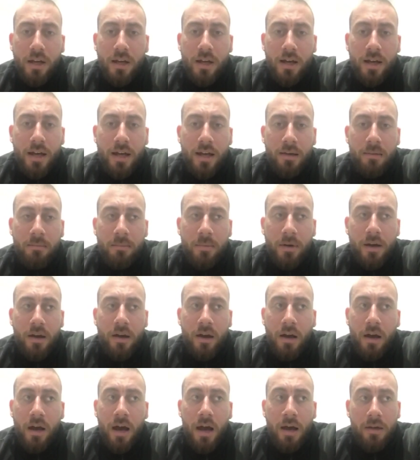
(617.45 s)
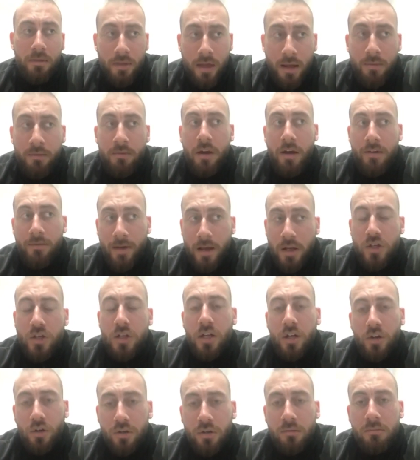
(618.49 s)
And then eventually,
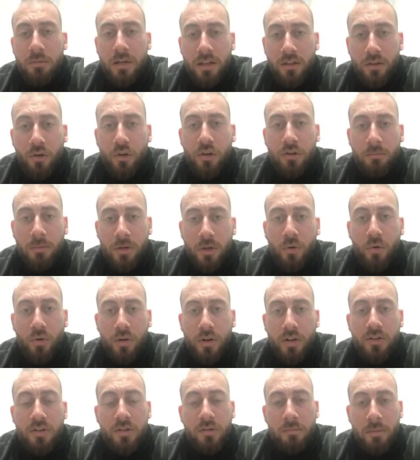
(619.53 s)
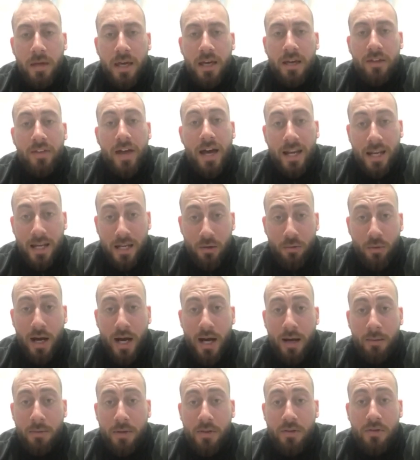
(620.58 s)
ultimately, the ultimate goal is to make that into a
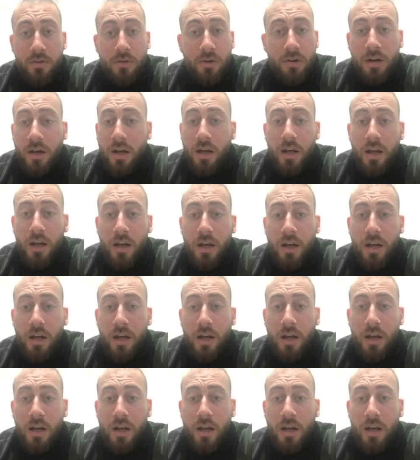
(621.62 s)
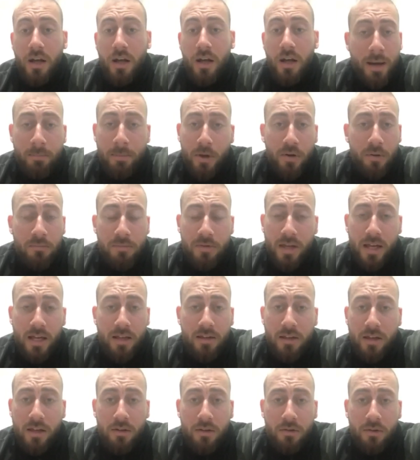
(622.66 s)
habit. So that becomes
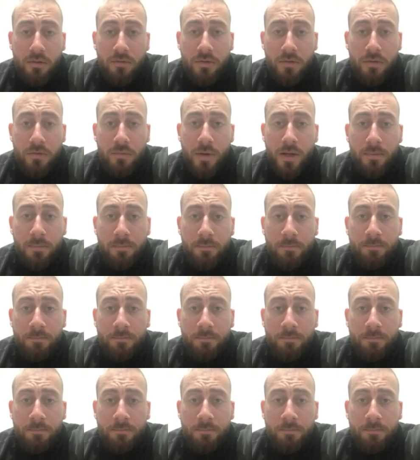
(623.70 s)
easy enough as well.